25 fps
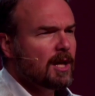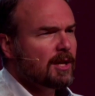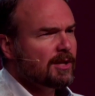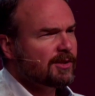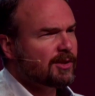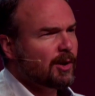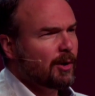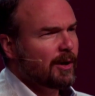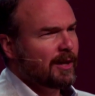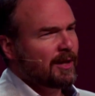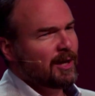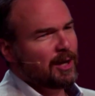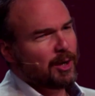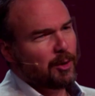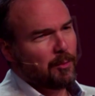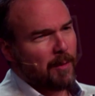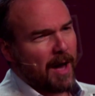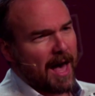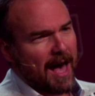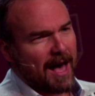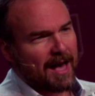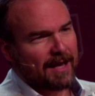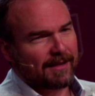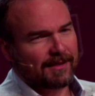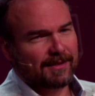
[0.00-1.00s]
So in the
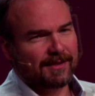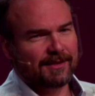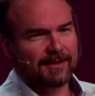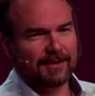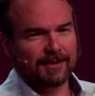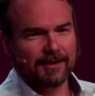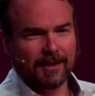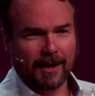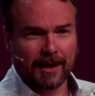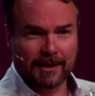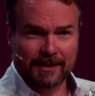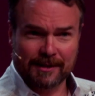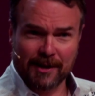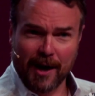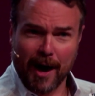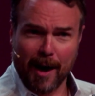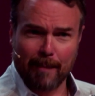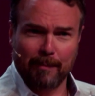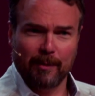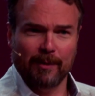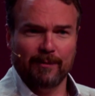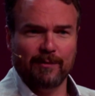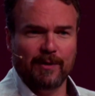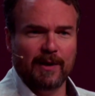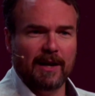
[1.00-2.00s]
US, on
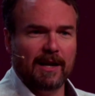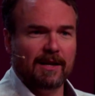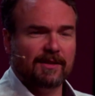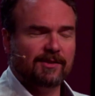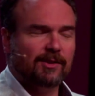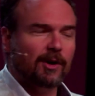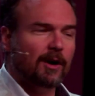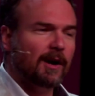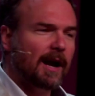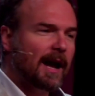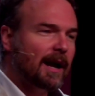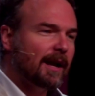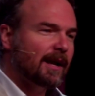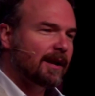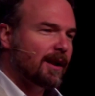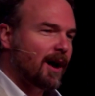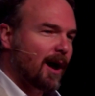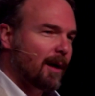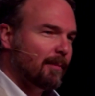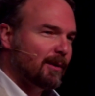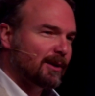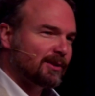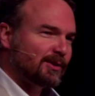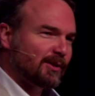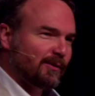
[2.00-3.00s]
top of this, our
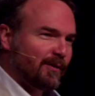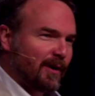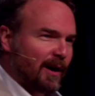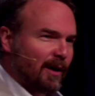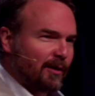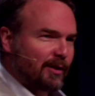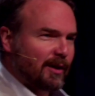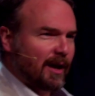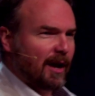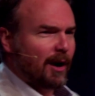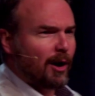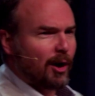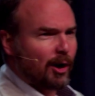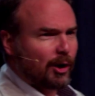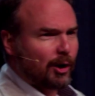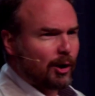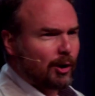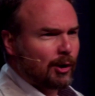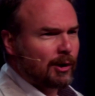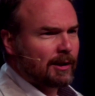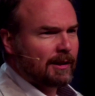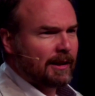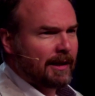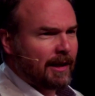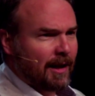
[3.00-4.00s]
economics of healthcare are
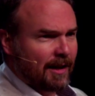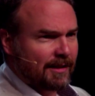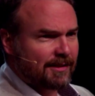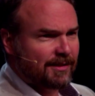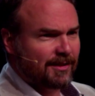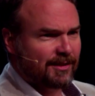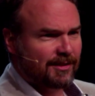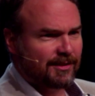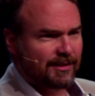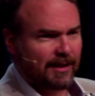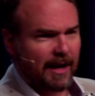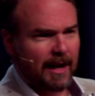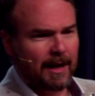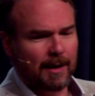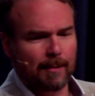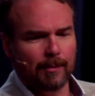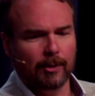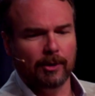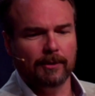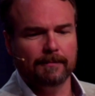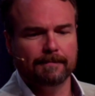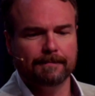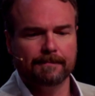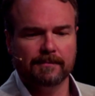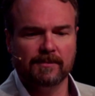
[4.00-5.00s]
currently
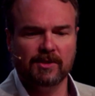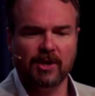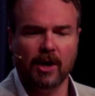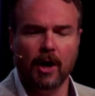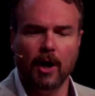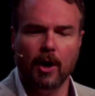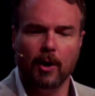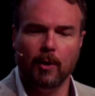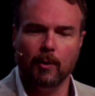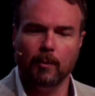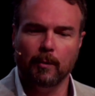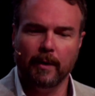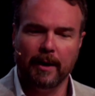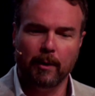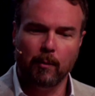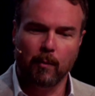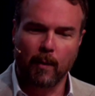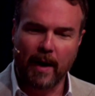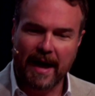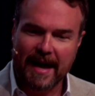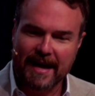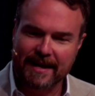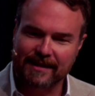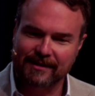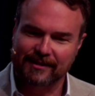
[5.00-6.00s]
unsustainable. So we
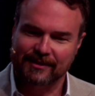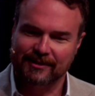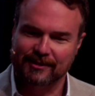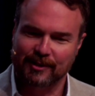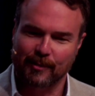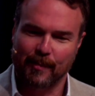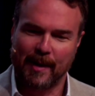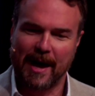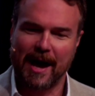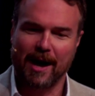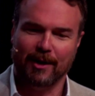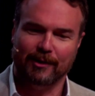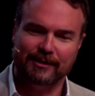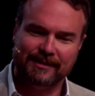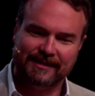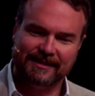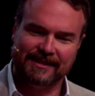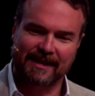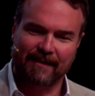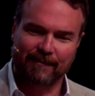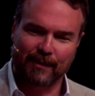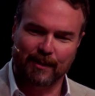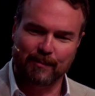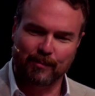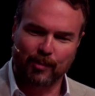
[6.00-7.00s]
waste about
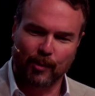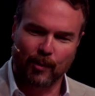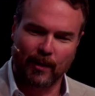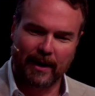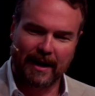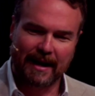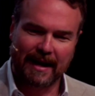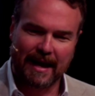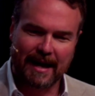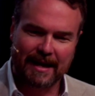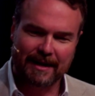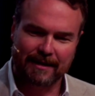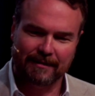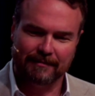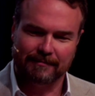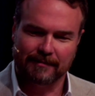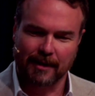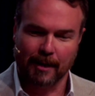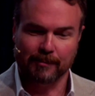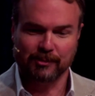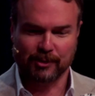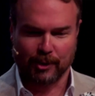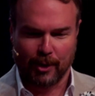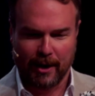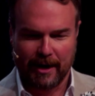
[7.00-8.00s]

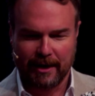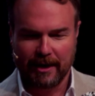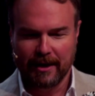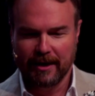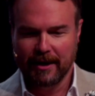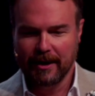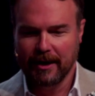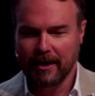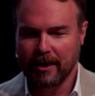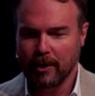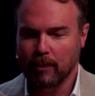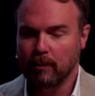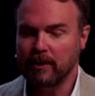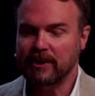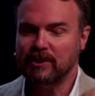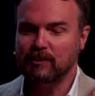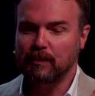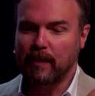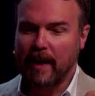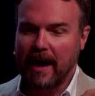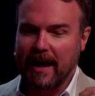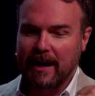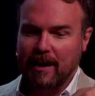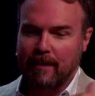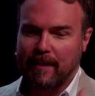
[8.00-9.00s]

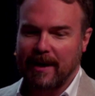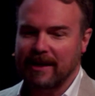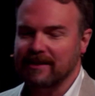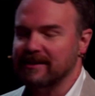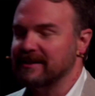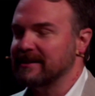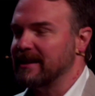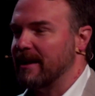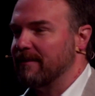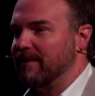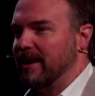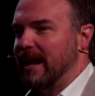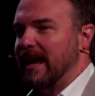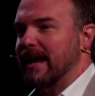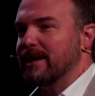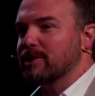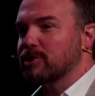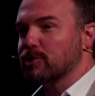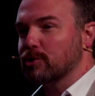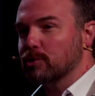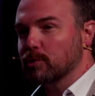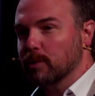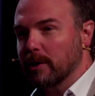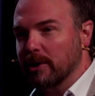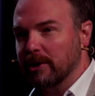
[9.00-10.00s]
$7.8
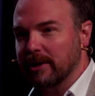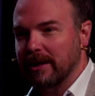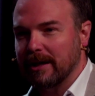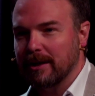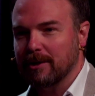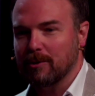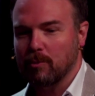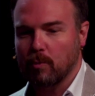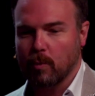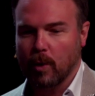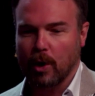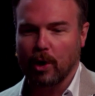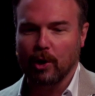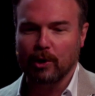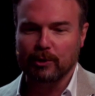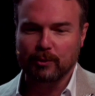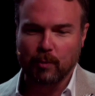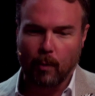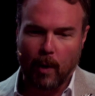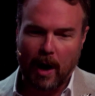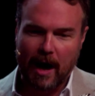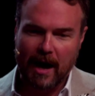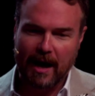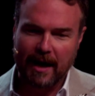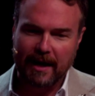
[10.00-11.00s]
trillion
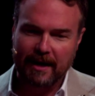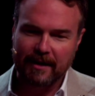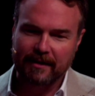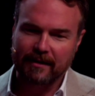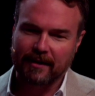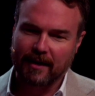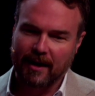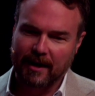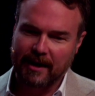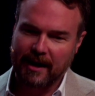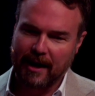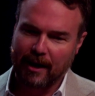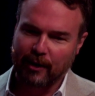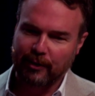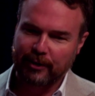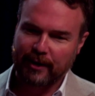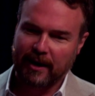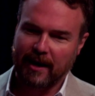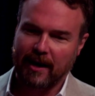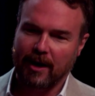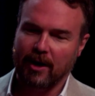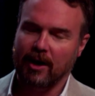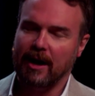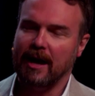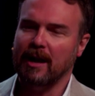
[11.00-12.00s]
worldwide on
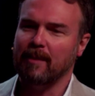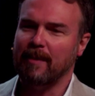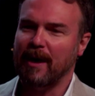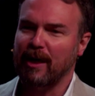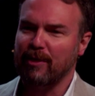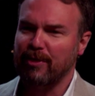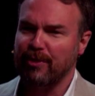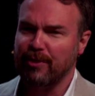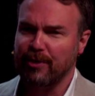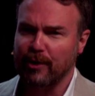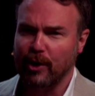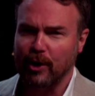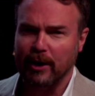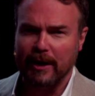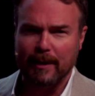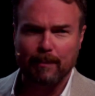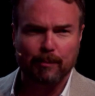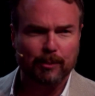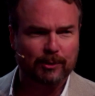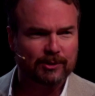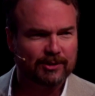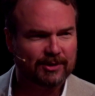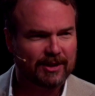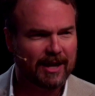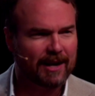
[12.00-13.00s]
healthcare, and about
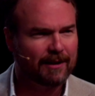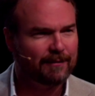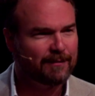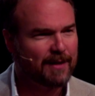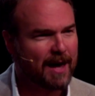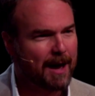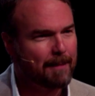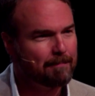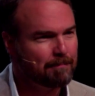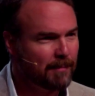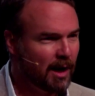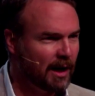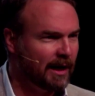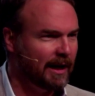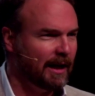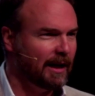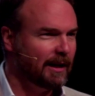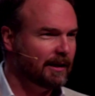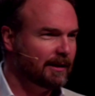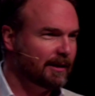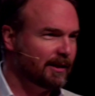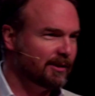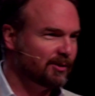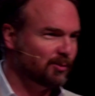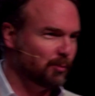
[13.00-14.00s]
30% of that
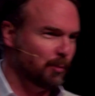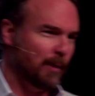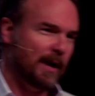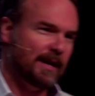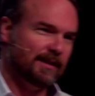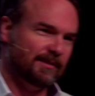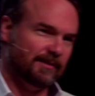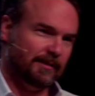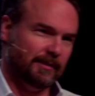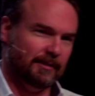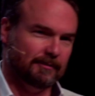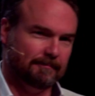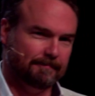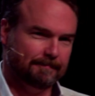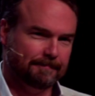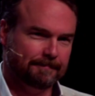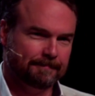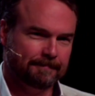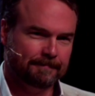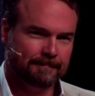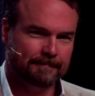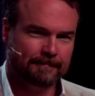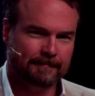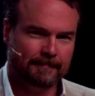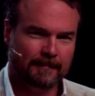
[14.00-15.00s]
money is wasted.
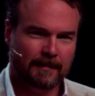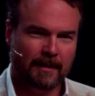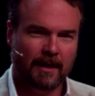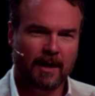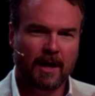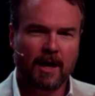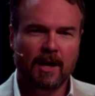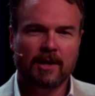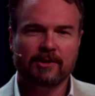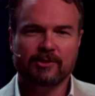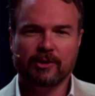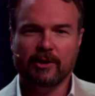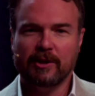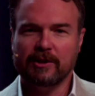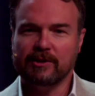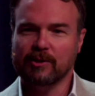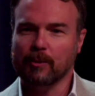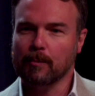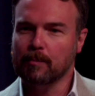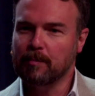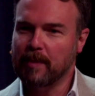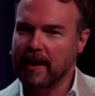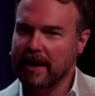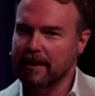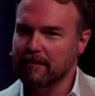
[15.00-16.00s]
So these are
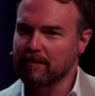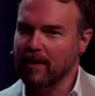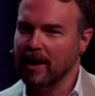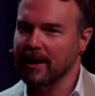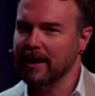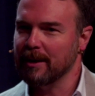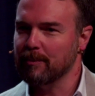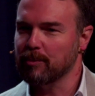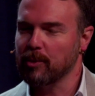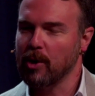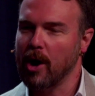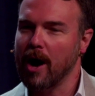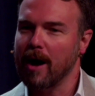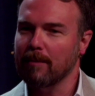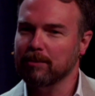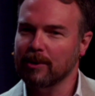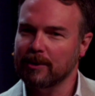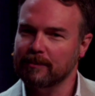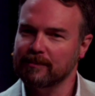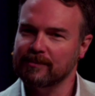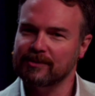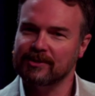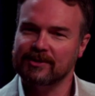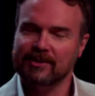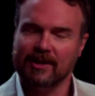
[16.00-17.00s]
big money
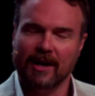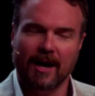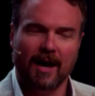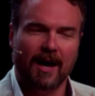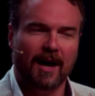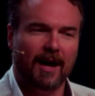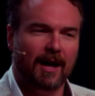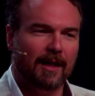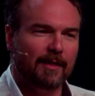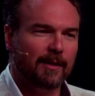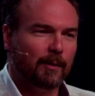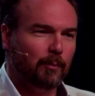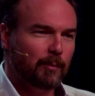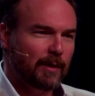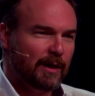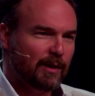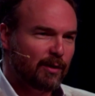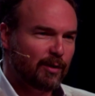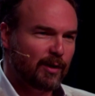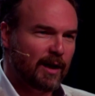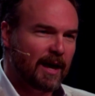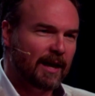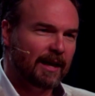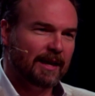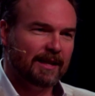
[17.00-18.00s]
problems that we
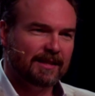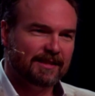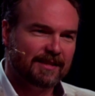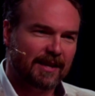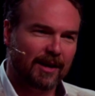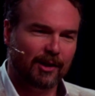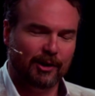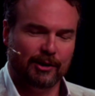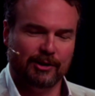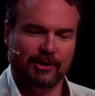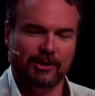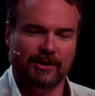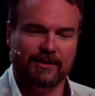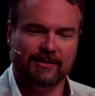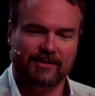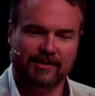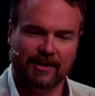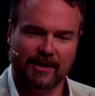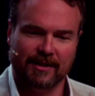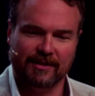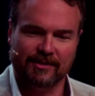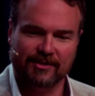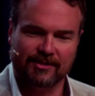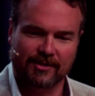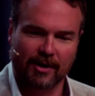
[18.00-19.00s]
think intelligence
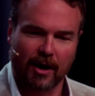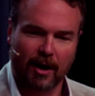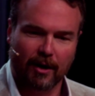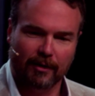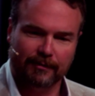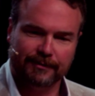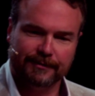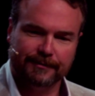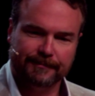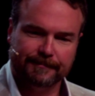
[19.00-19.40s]
can solve.